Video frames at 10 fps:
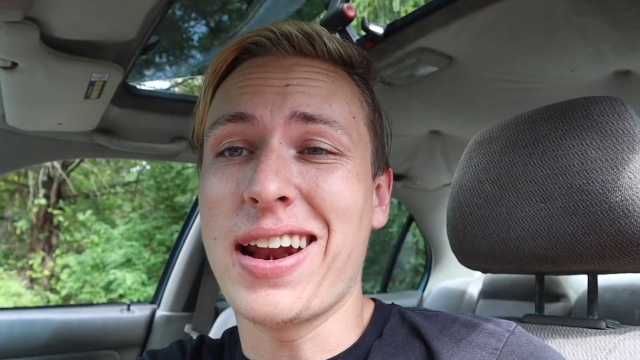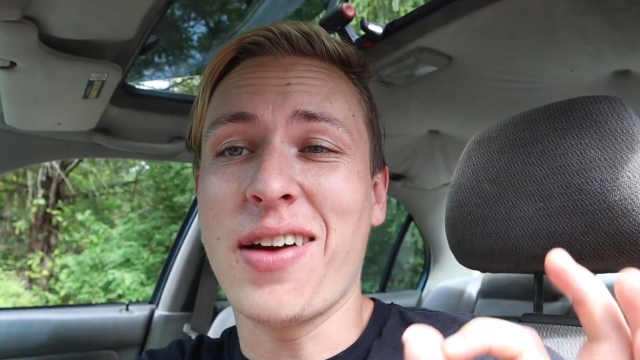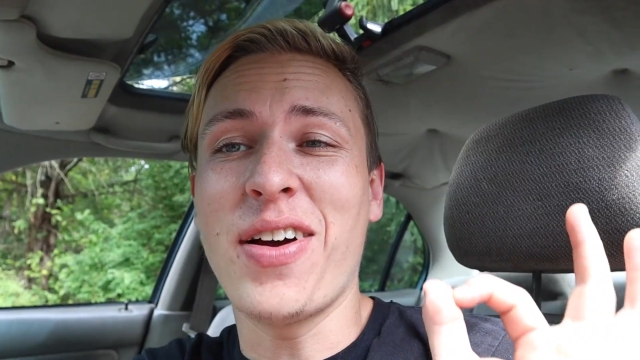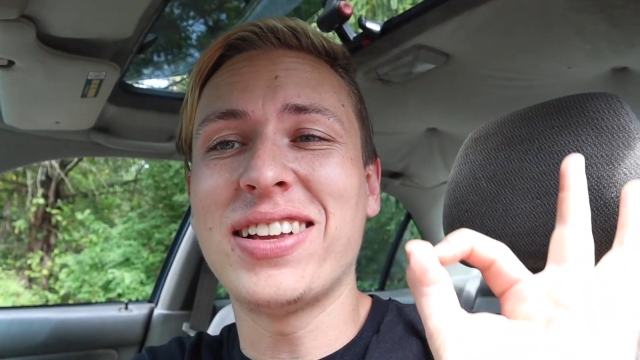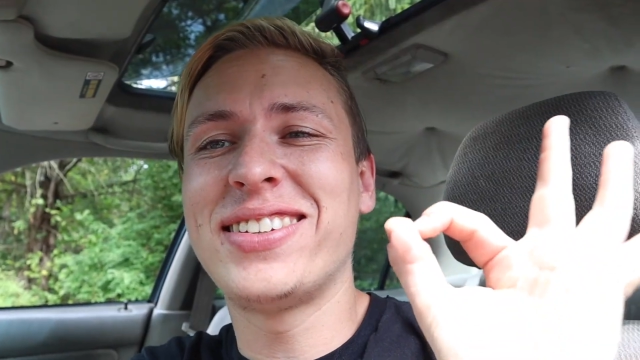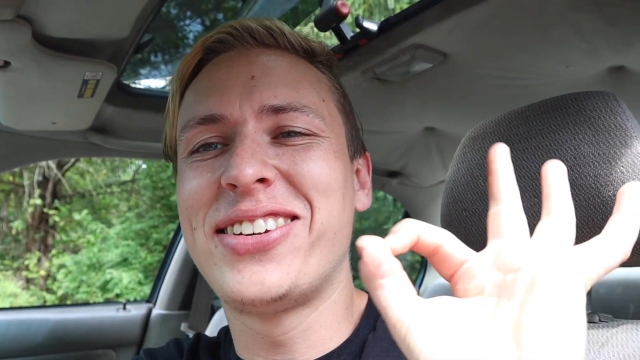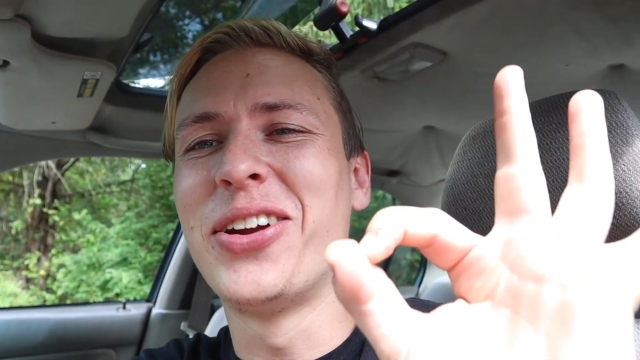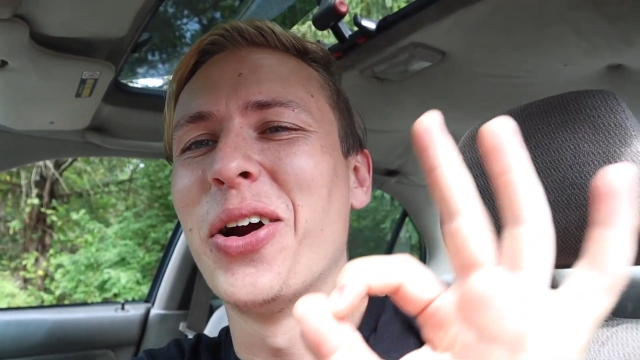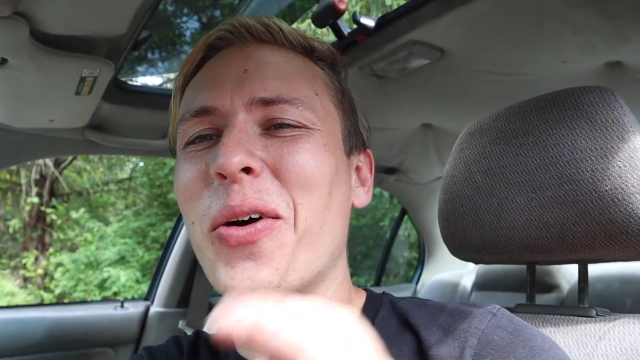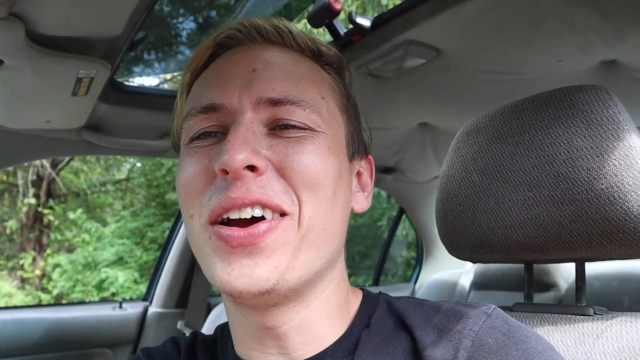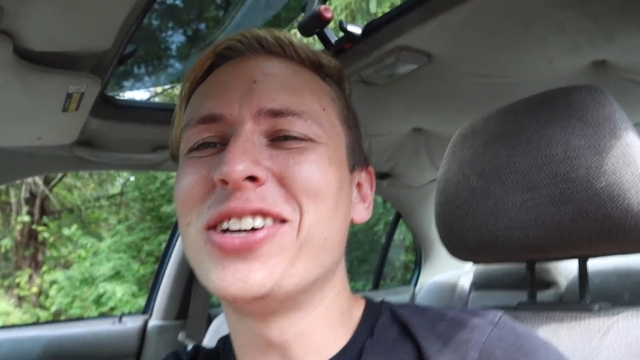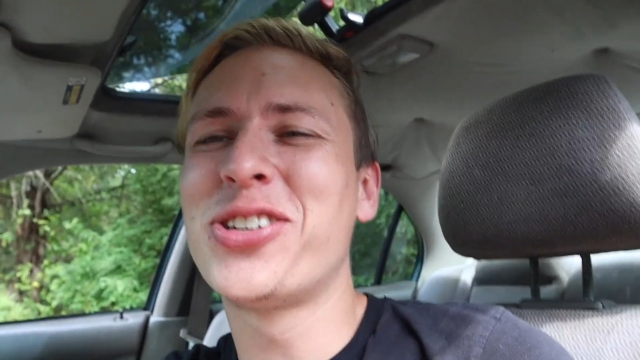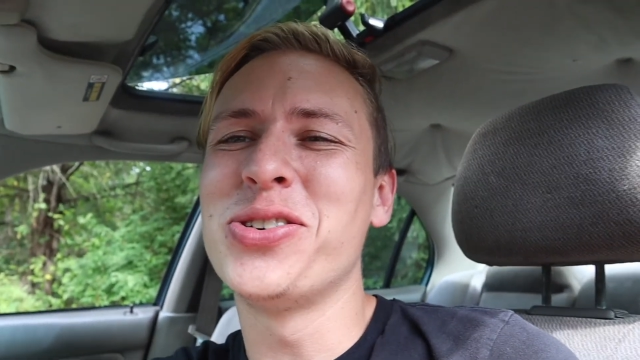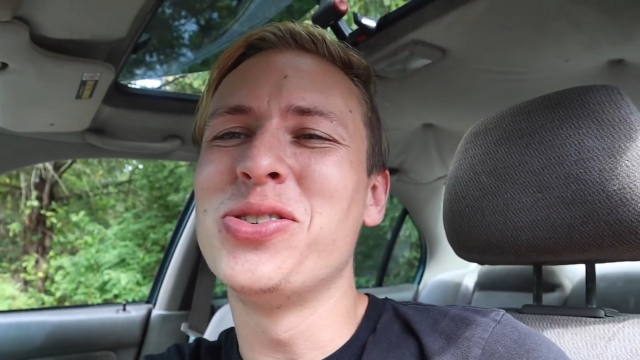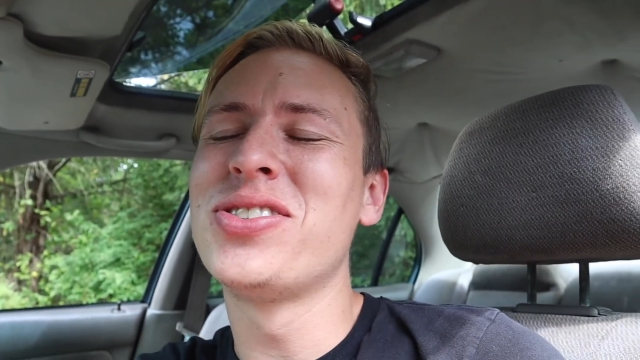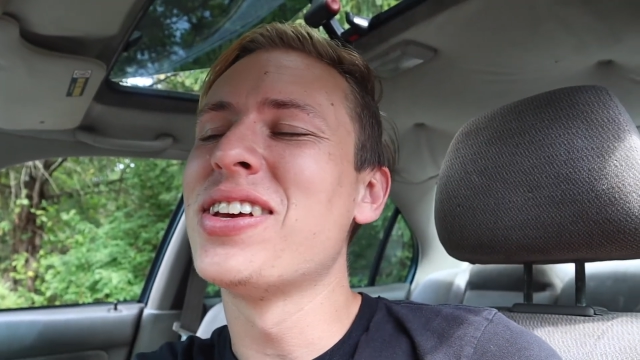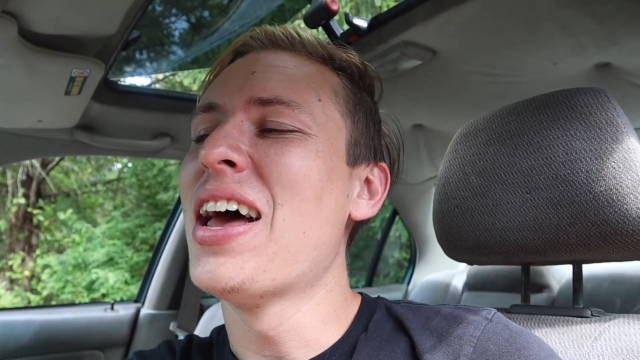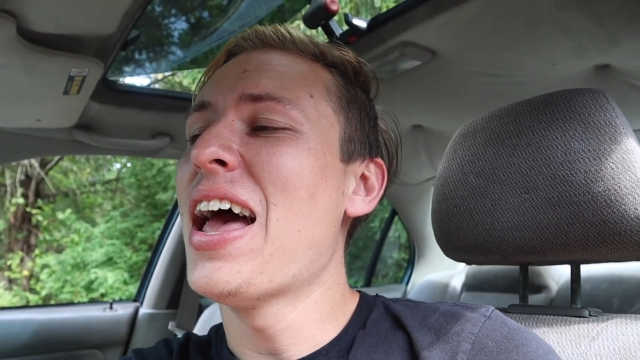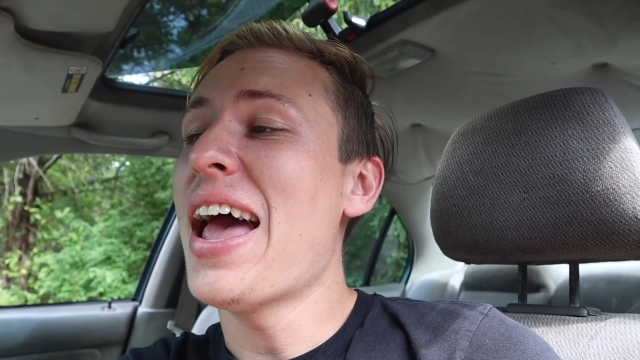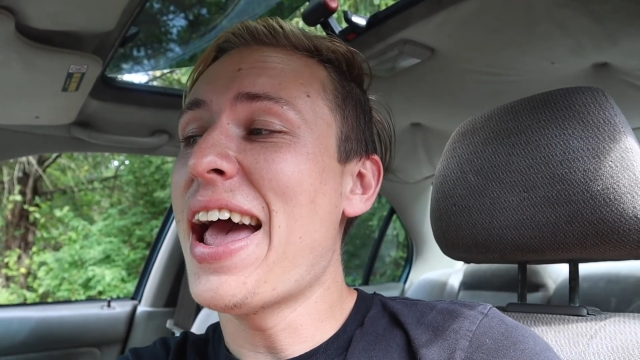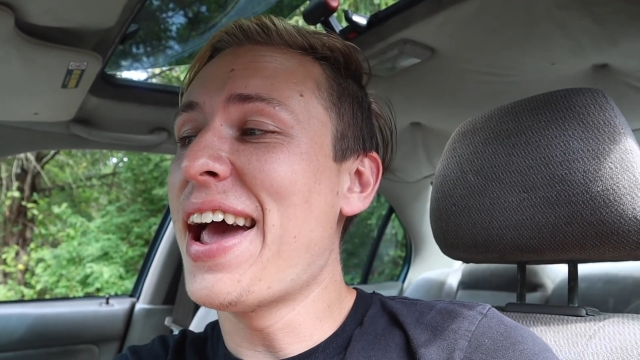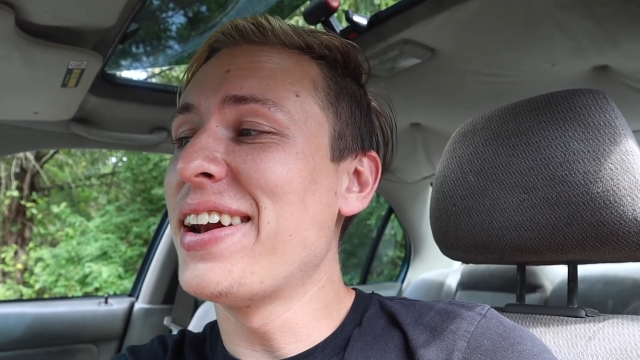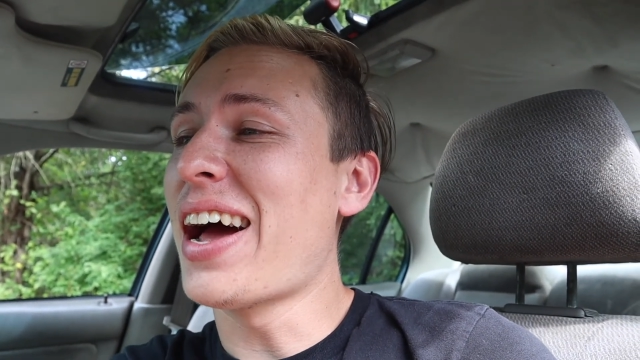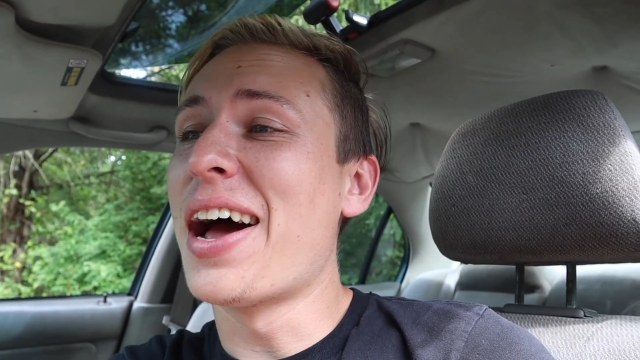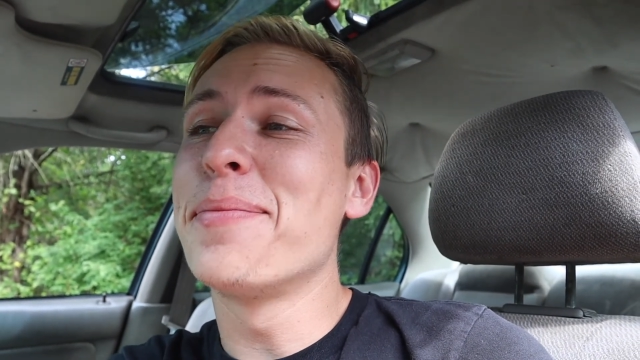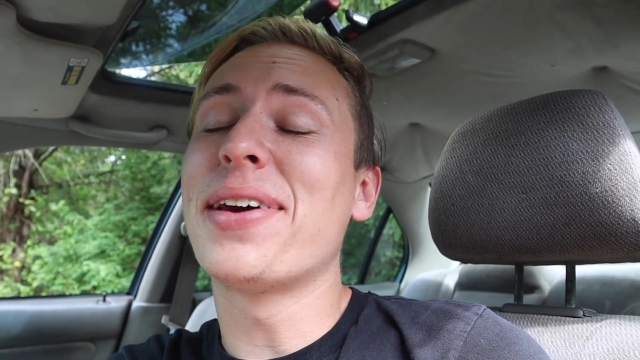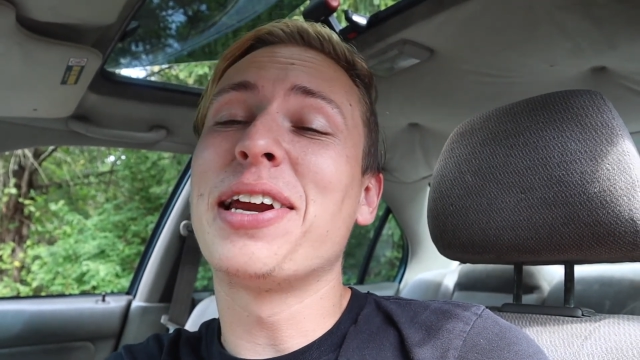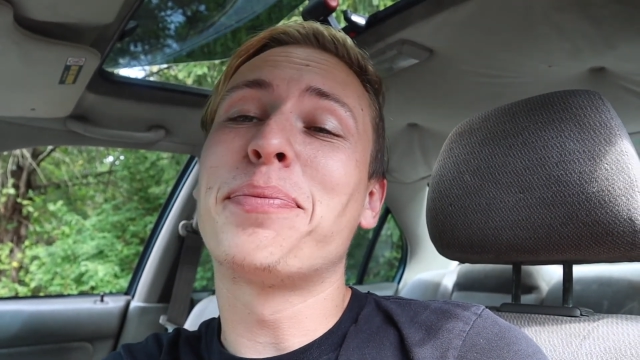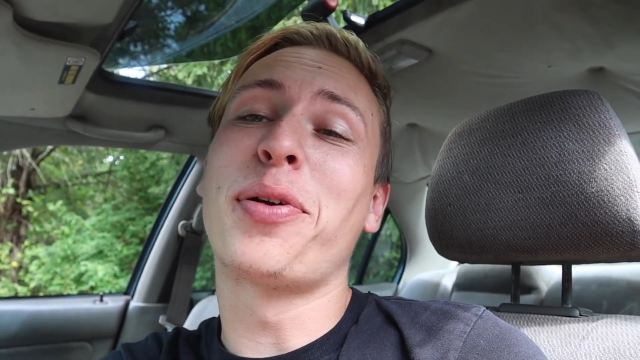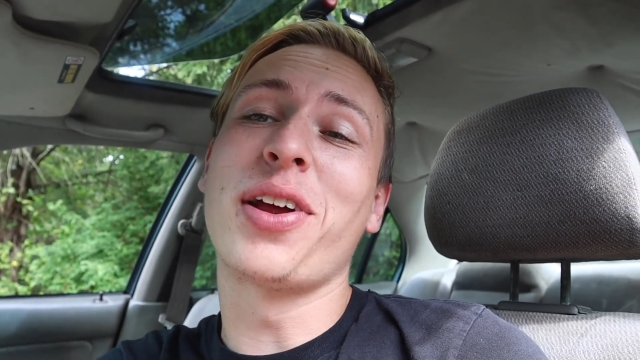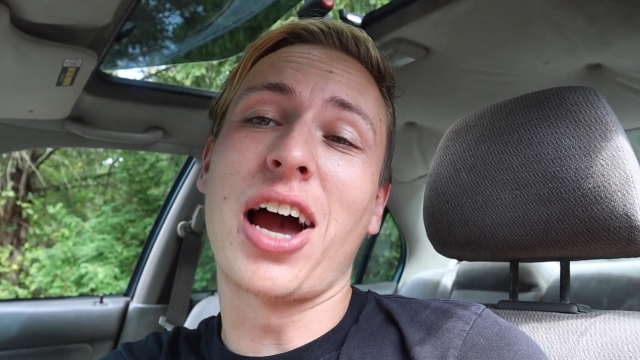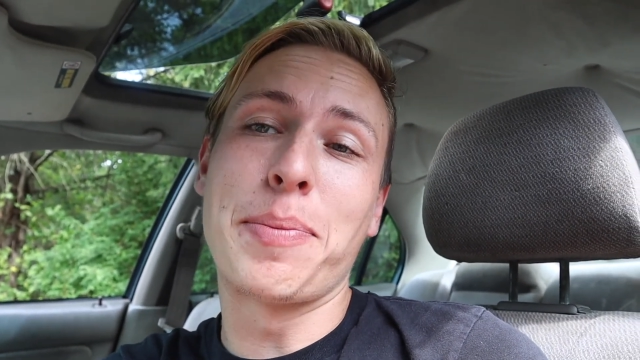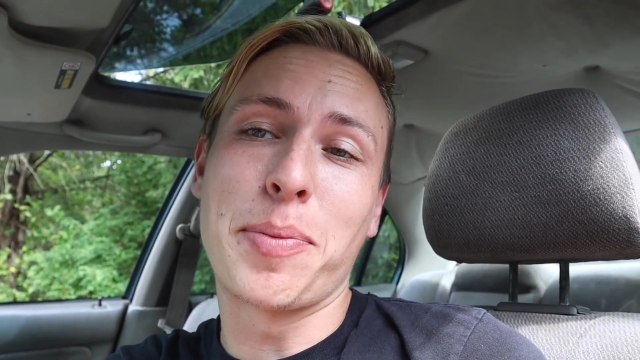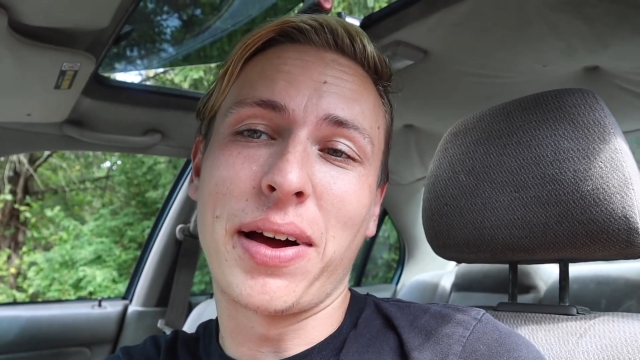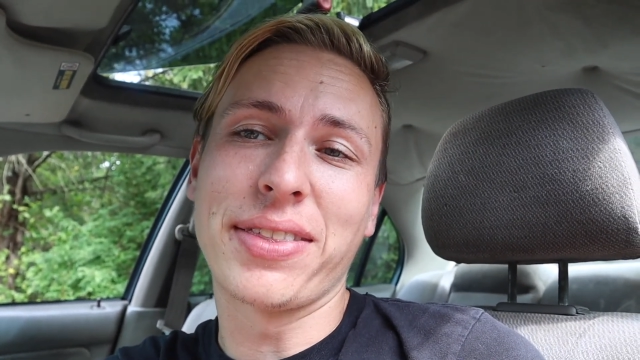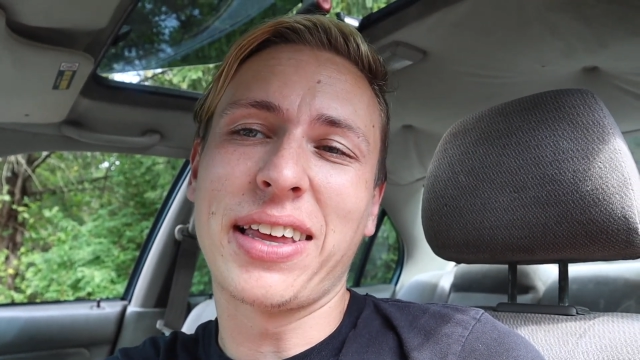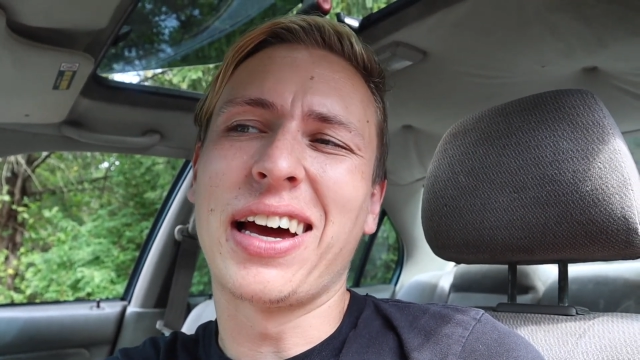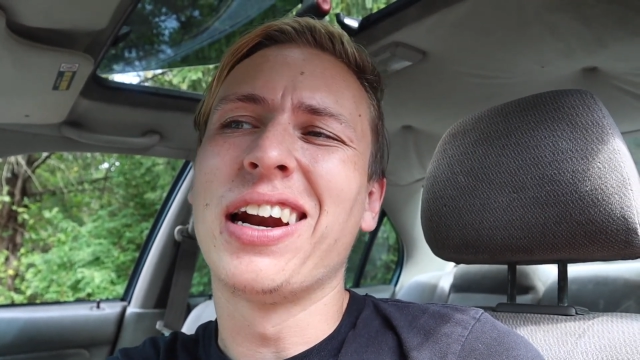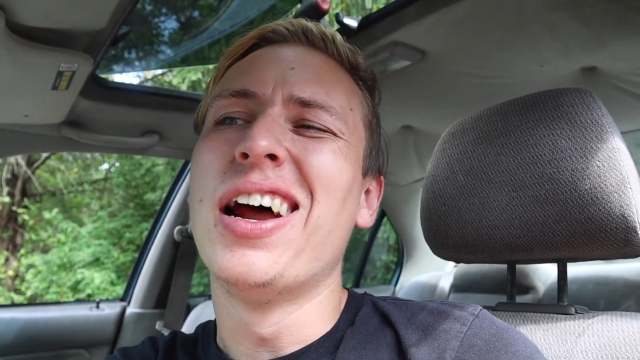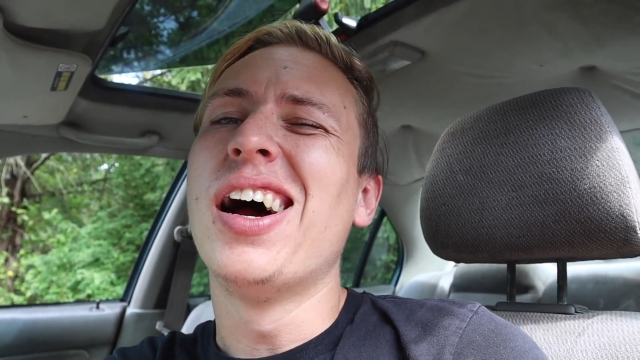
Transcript: I've had 0 issues, and I'm getting pretty hype about that.